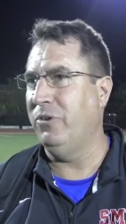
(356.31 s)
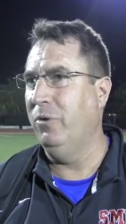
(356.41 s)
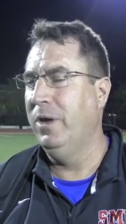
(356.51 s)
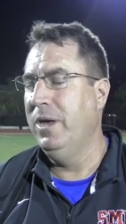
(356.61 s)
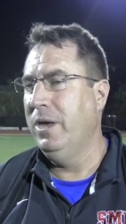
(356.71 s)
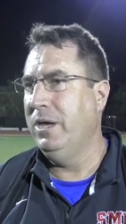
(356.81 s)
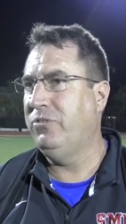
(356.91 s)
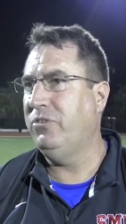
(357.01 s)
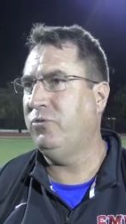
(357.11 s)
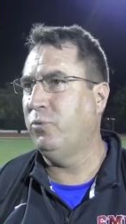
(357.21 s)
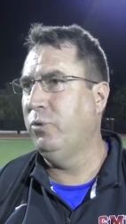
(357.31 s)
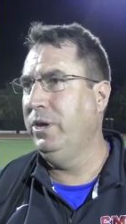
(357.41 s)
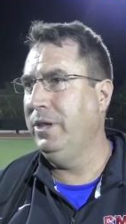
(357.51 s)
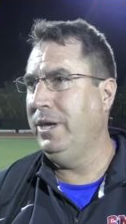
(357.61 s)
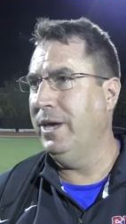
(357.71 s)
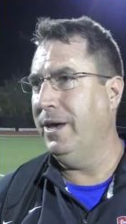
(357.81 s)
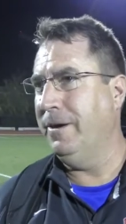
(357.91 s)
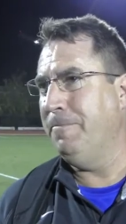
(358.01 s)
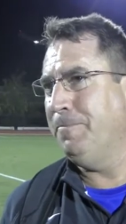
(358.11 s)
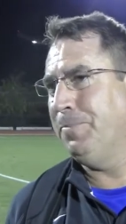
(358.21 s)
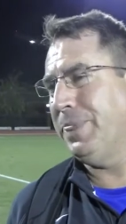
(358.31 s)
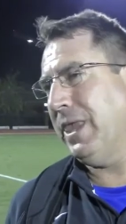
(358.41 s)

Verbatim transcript: So it's just really. Uh,